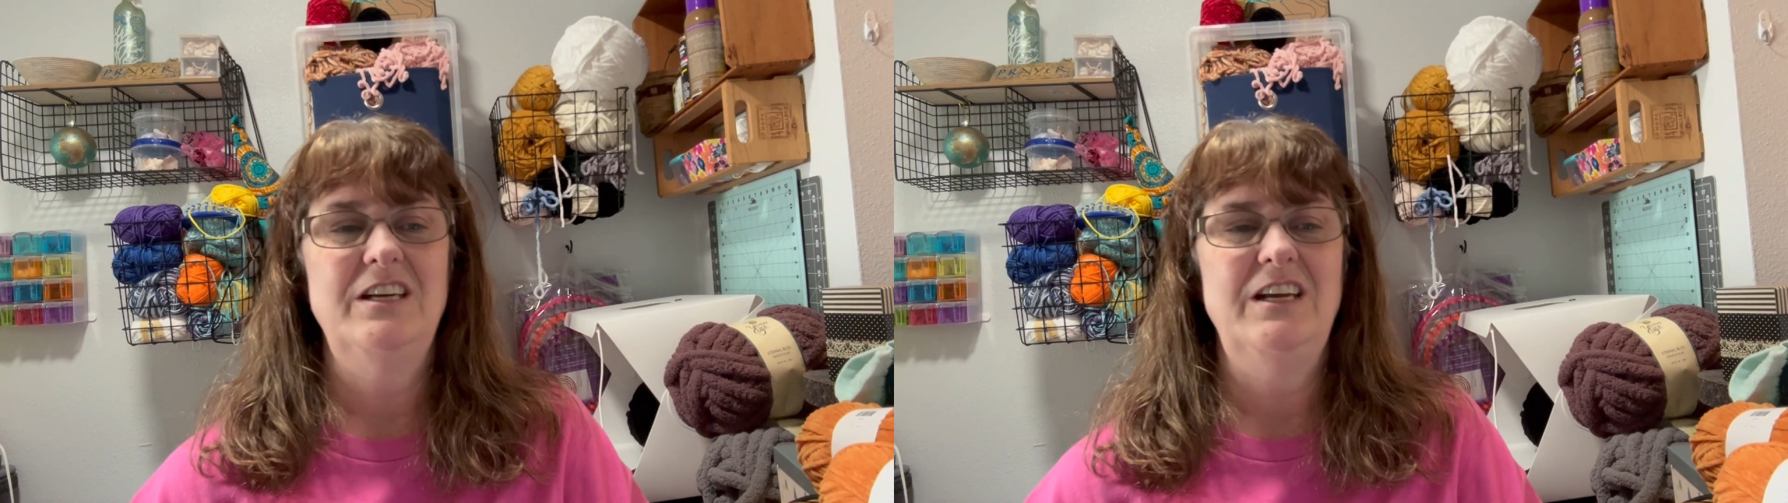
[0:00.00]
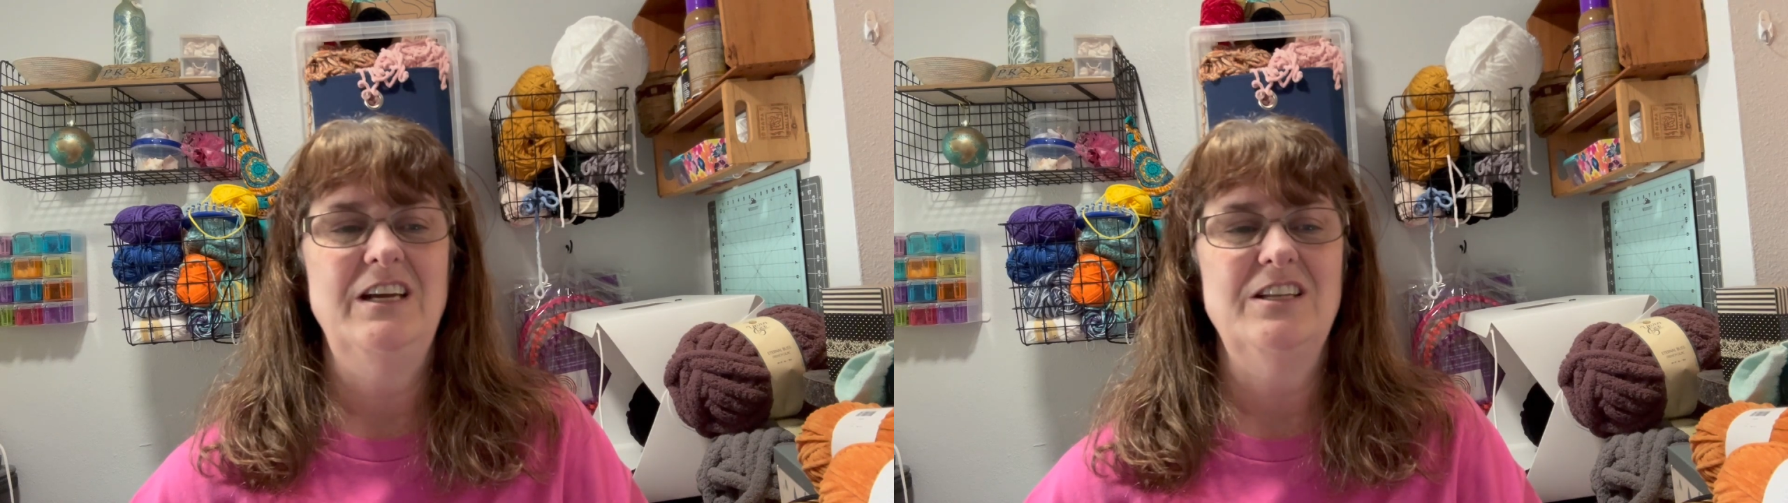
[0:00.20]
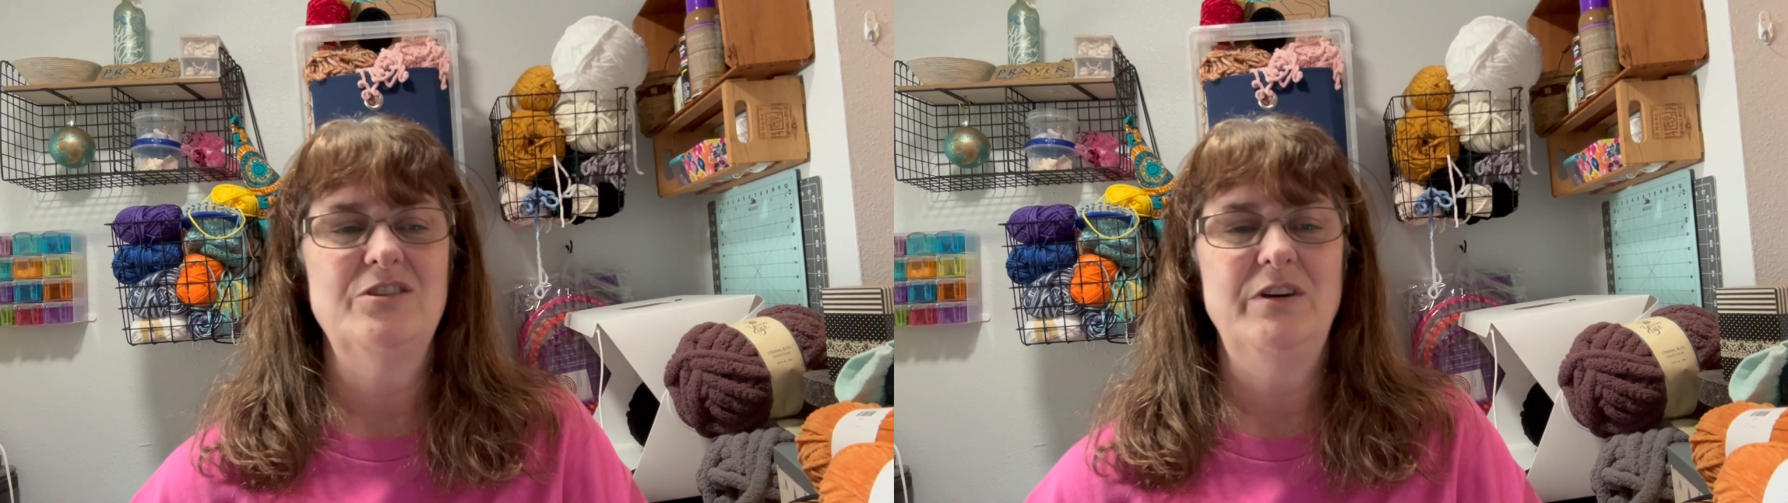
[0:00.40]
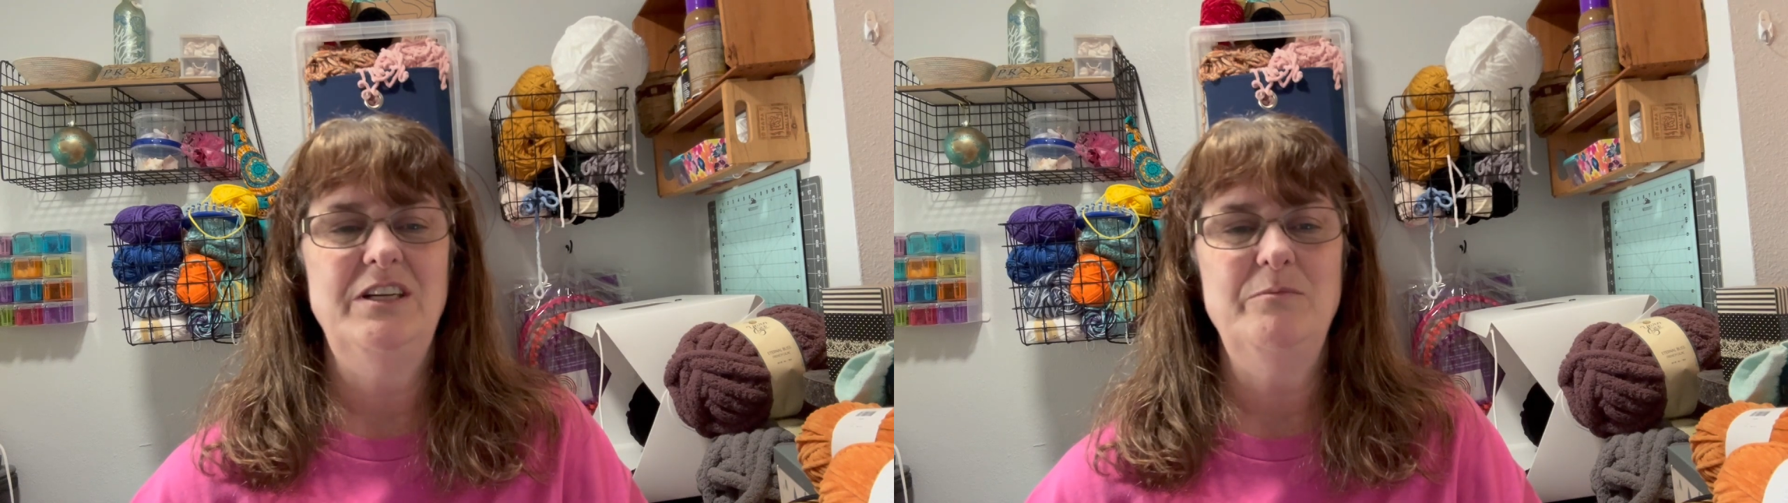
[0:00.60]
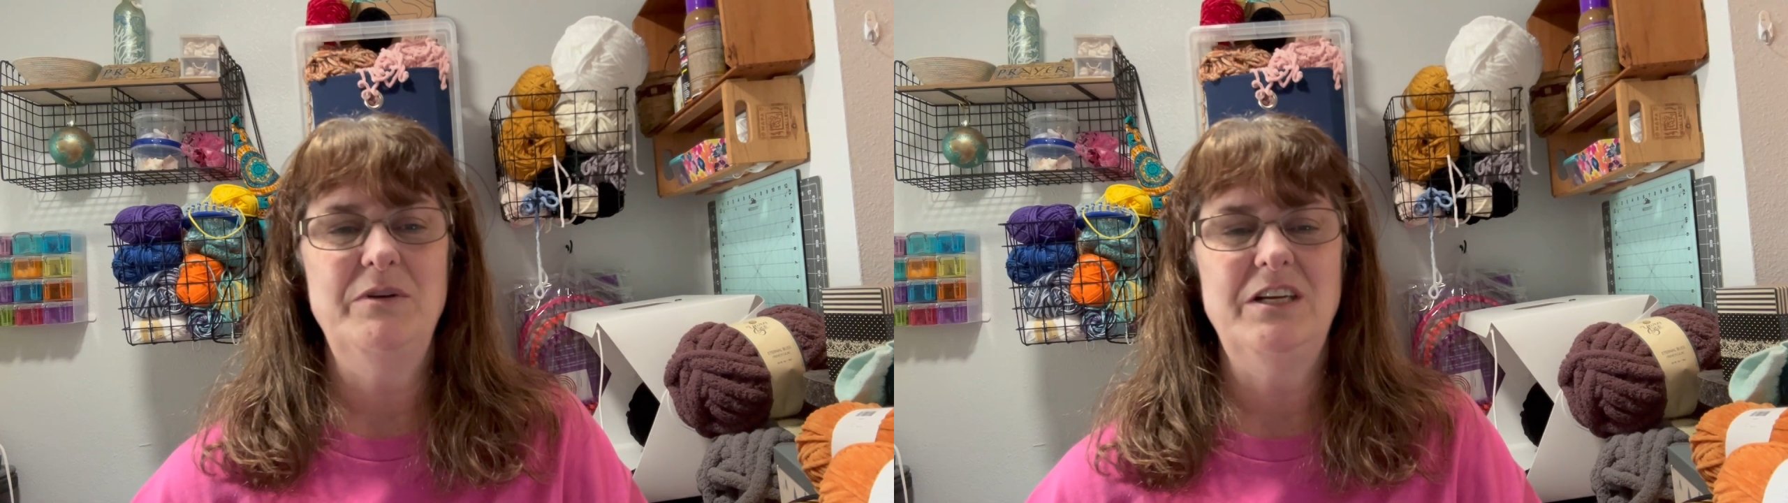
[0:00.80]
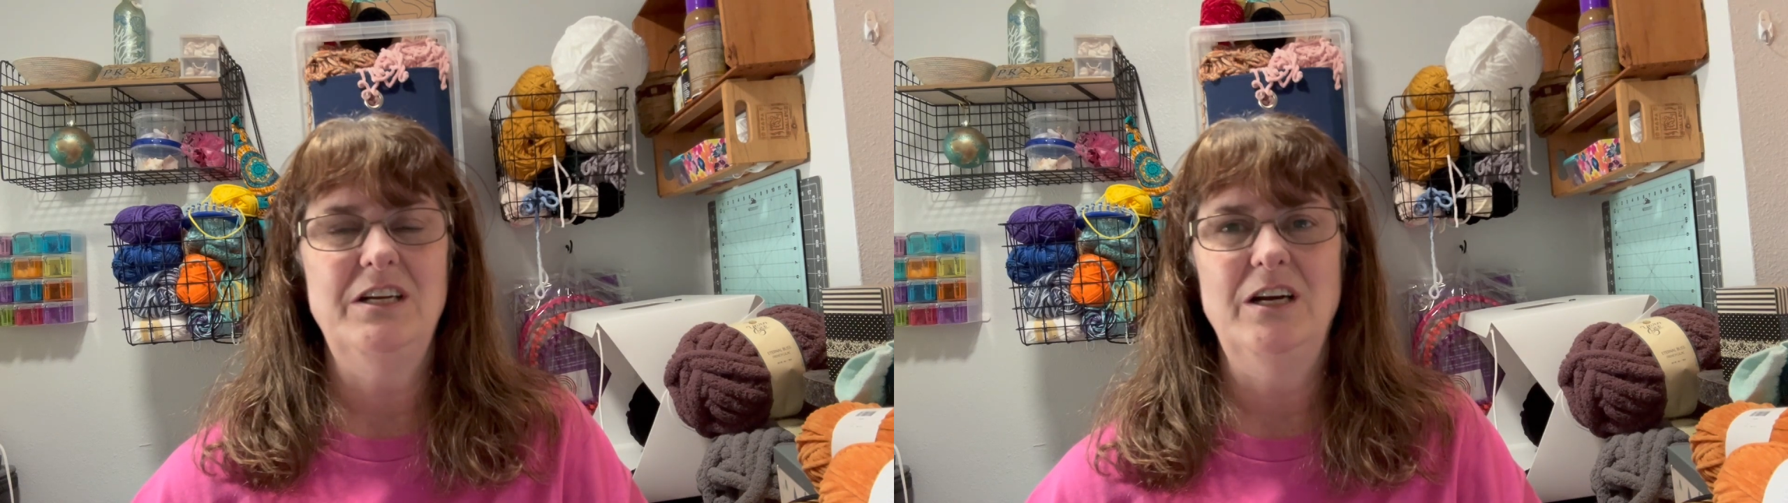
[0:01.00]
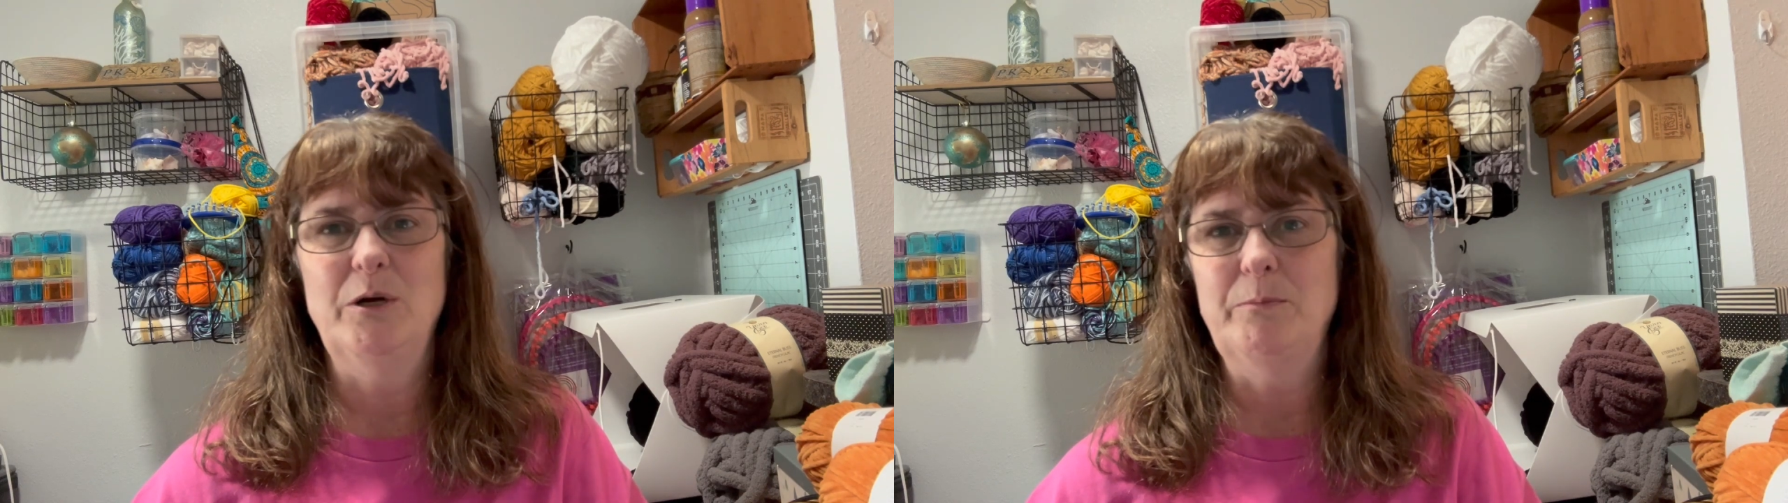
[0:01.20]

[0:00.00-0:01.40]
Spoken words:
and so I didn't pick it up.